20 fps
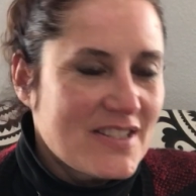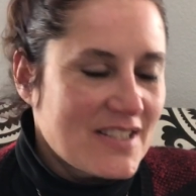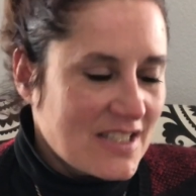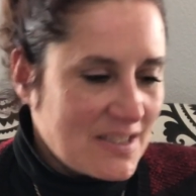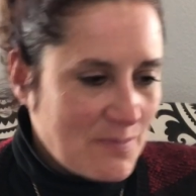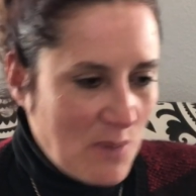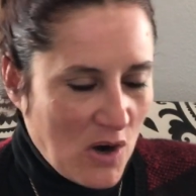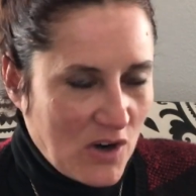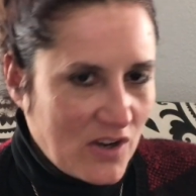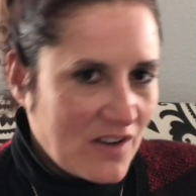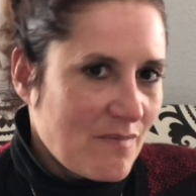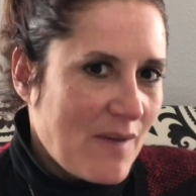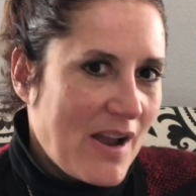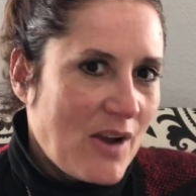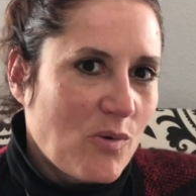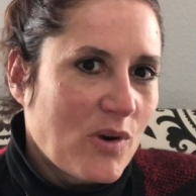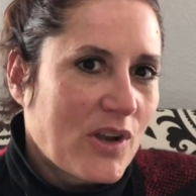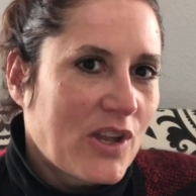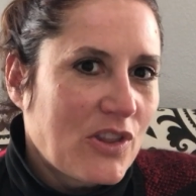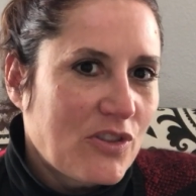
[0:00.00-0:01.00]
It's part of my
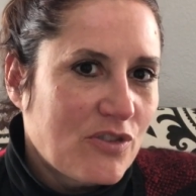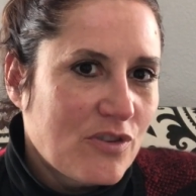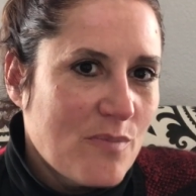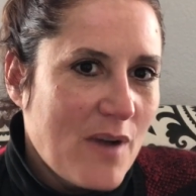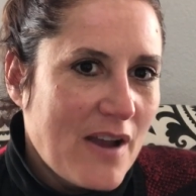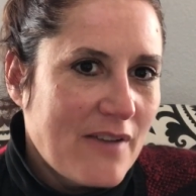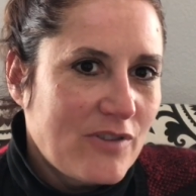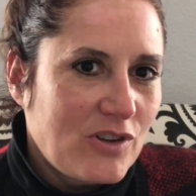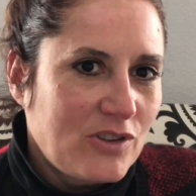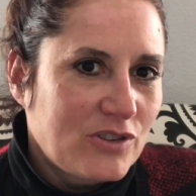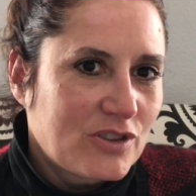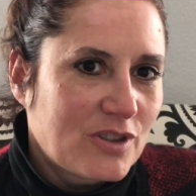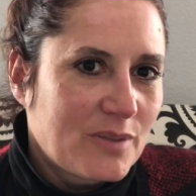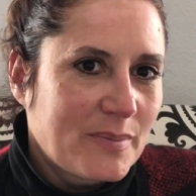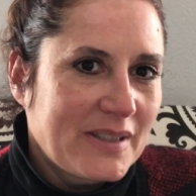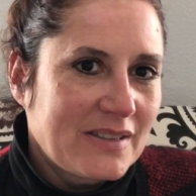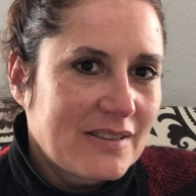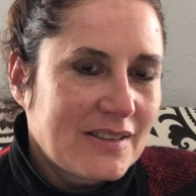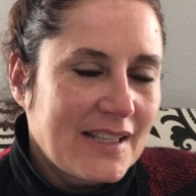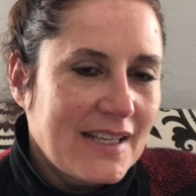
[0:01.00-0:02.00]
working through my
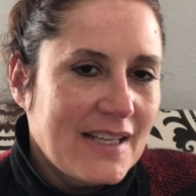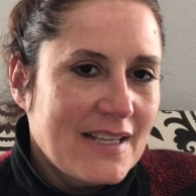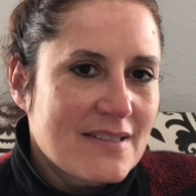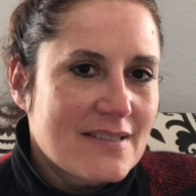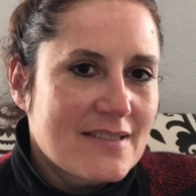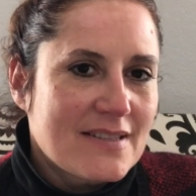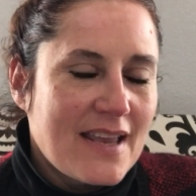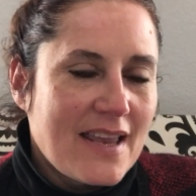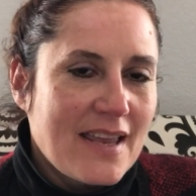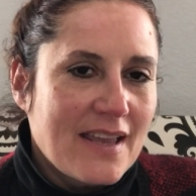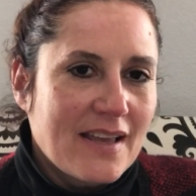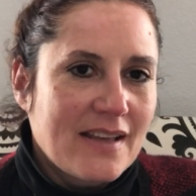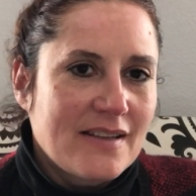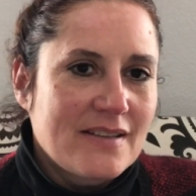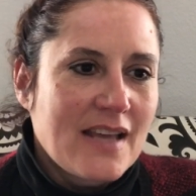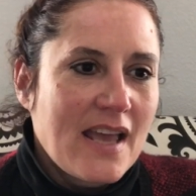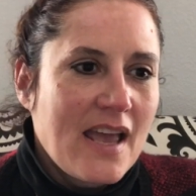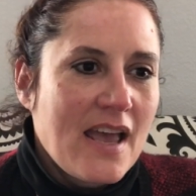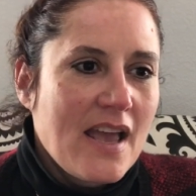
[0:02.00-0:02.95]
vulnerabilities and